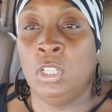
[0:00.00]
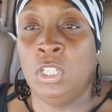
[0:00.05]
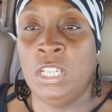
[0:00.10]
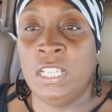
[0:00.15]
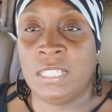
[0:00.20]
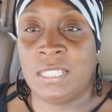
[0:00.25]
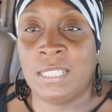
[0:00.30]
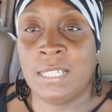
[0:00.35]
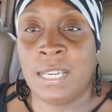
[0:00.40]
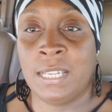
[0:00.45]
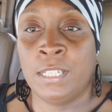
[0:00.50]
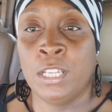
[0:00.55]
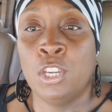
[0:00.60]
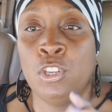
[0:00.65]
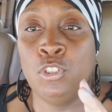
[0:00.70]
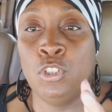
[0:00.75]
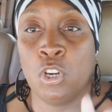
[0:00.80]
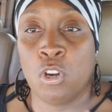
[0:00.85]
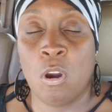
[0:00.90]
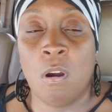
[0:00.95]
Listen,
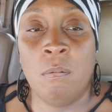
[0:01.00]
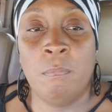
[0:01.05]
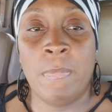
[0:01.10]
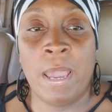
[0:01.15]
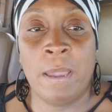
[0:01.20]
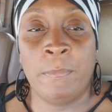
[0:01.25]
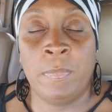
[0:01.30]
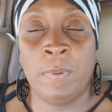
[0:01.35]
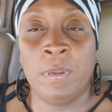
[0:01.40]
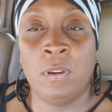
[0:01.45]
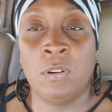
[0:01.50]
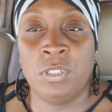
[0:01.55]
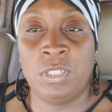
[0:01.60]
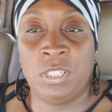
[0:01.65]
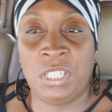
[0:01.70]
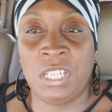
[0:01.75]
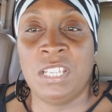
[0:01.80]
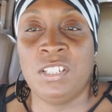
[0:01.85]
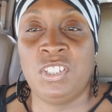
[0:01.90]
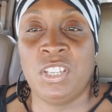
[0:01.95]
you come back, we're to
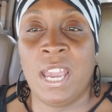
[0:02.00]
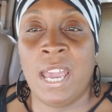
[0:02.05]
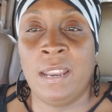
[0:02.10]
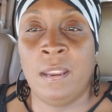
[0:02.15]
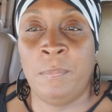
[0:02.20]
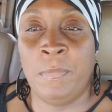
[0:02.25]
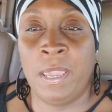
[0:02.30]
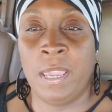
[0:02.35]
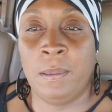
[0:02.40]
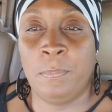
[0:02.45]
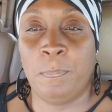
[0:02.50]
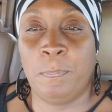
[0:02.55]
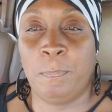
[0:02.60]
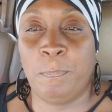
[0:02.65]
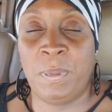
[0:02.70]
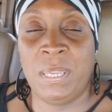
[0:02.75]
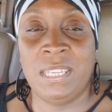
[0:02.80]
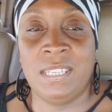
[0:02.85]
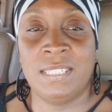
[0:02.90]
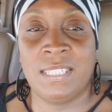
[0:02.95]
teach you how to make
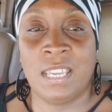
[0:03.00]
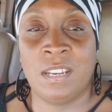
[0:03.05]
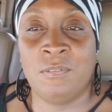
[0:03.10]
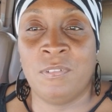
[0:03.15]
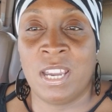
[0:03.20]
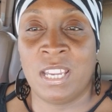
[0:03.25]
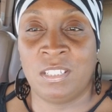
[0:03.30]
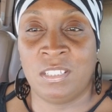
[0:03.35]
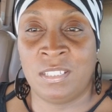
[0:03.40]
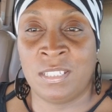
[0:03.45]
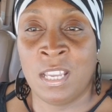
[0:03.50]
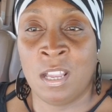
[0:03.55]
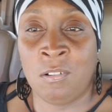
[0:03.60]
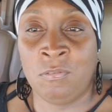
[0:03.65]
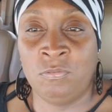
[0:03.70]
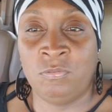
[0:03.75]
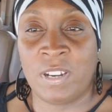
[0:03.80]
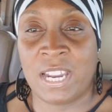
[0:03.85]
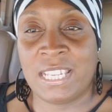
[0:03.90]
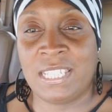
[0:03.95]
peas and rice.
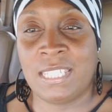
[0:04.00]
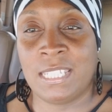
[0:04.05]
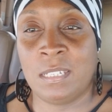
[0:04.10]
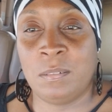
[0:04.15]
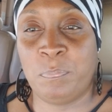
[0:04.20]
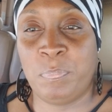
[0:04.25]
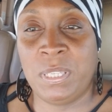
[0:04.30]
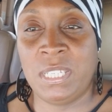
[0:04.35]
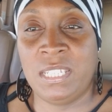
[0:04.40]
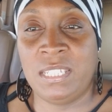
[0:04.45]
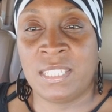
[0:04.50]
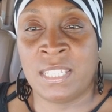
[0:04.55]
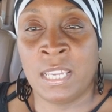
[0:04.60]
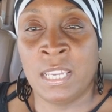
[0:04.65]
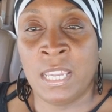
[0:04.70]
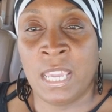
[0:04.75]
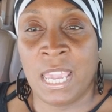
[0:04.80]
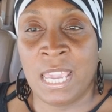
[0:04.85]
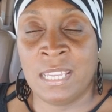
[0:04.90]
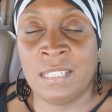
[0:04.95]
Rice and peas
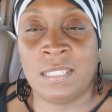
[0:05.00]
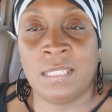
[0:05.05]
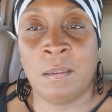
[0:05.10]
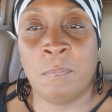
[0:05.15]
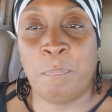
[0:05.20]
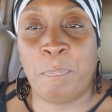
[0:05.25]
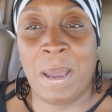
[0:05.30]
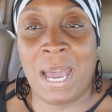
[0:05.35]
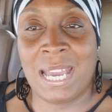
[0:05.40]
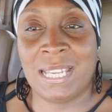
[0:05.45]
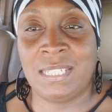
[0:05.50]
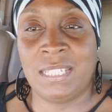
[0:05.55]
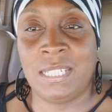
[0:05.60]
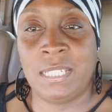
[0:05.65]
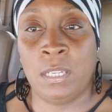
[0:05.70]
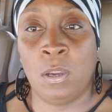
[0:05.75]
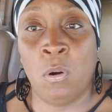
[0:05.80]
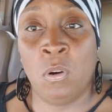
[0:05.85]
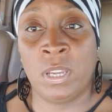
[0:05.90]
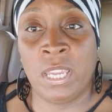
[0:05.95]
and some
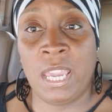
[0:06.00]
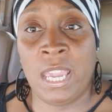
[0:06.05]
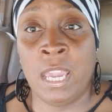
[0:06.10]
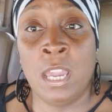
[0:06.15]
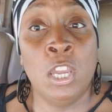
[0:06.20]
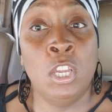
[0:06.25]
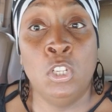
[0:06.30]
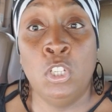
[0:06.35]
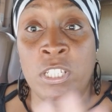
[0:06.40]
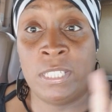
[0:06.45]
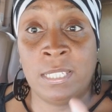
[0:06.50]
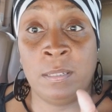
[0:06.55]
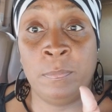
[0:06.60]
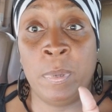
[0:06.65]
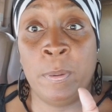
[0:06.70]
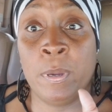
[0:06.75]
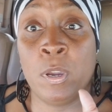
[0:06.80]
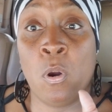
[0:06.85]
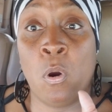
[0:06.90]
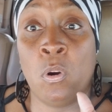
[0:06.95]
party, okay? Listen,
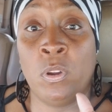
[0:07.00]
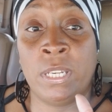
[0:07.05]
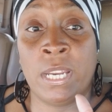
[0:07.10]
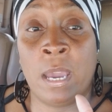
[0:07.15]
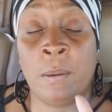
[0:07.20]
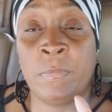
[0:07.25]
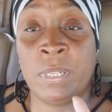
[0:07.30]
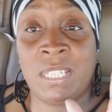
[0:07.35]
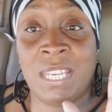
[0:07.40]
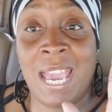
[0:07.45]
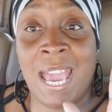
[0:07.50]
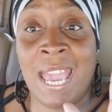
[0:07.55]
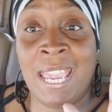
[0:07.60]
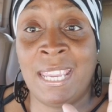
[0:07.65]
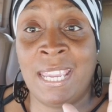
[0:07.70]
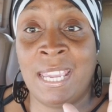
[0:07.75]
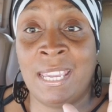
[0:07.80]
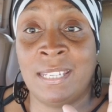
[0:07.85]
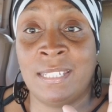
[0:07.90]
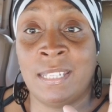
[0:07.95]
me go now, me
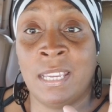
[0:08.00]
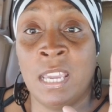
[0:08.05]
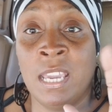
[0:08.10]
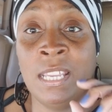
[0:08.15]
tired.